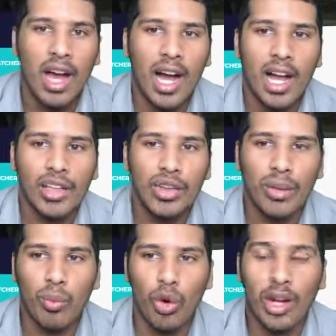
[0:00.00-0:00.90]
You
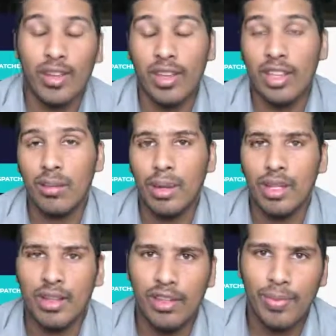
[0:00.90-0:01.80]
can work as an
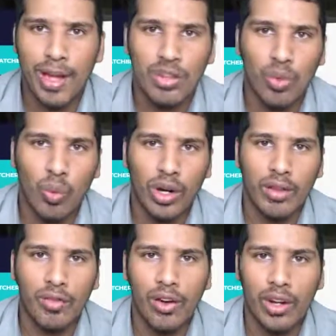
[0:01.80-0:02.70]
independent dispatcher
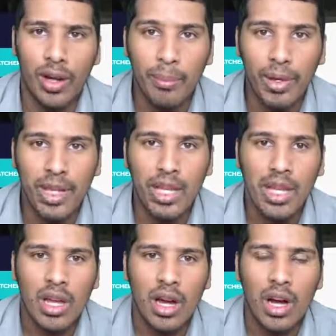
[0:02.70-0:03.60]
working for a company,
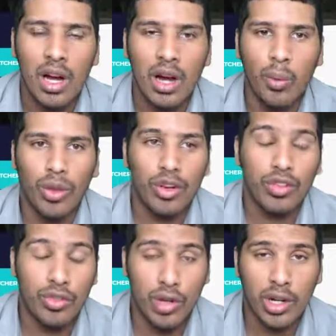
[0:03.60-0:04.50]
whether
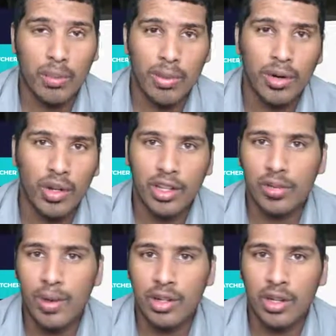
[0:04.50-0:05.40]
it's a truck company or a
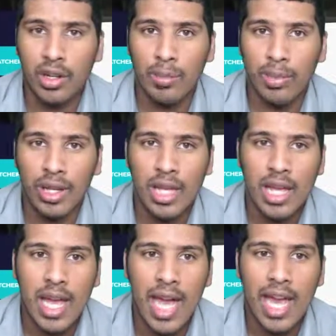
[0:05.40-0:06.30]
dispatching company,
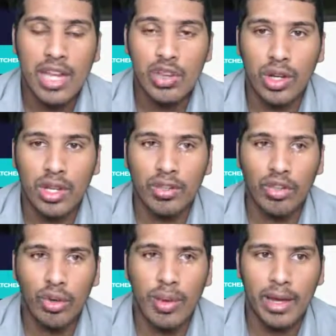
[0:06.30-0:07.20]
and you can
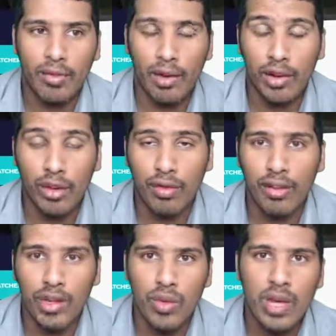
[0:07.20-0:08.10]
still make very good
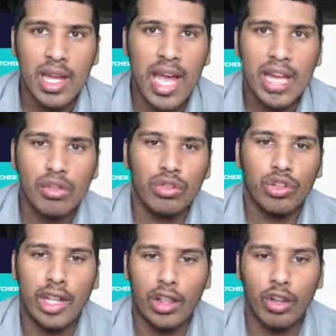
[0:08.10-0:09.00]
revenue, and you
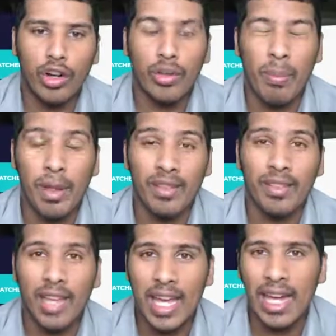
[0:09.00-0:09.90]
can learn the
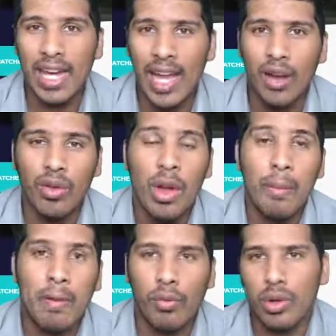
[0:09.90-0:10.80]
business in and out
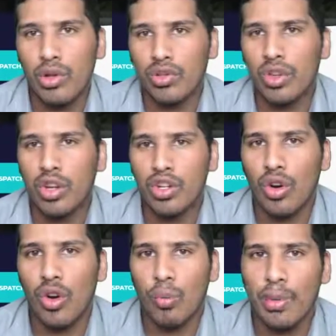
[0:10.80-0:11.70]
before you start
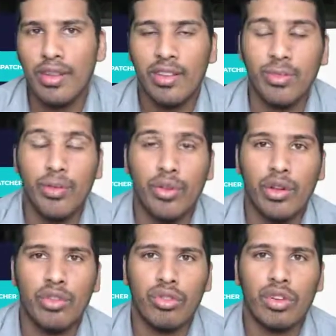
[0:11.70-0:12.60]
your own business, before
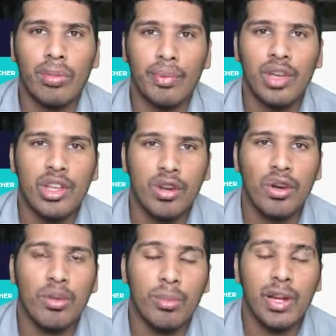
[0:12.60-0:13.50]
you start to put your
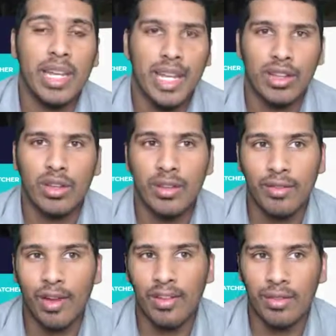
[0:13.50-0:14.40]
own money into
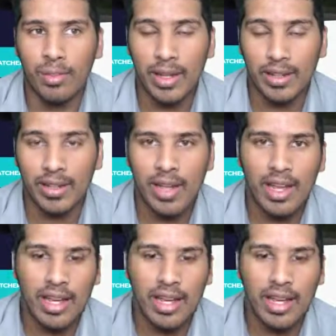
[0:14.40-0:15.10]
investments.